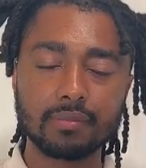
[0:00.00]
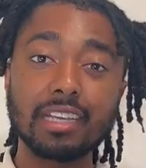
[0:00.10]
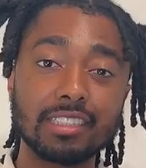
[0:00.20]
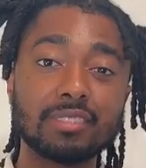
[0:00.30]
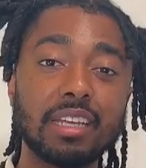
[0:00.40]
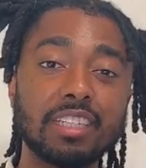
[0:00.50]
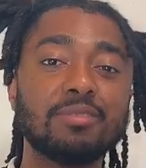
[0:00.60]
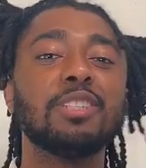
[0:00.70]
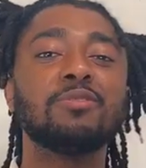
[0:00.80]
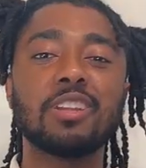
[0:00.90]
Access
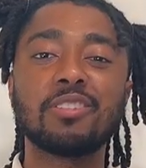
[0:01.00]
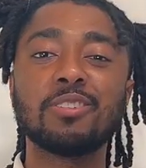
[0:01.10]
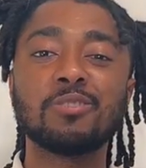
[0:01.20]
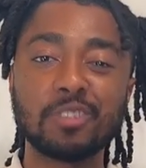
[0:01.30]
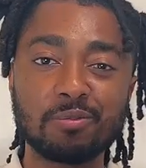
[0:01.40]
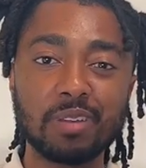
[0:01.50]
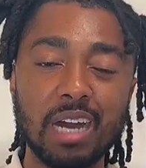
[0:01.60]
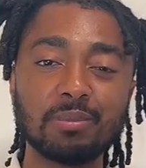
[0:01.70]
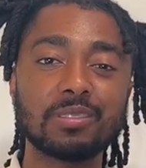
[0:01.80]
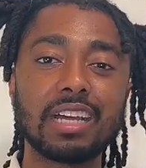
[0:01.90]
management is one of those real
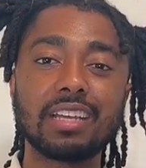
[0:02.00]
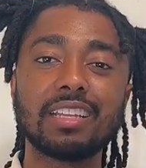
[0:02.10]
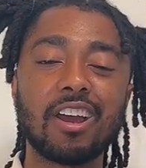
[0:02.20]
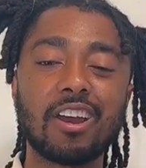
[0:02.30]
problems that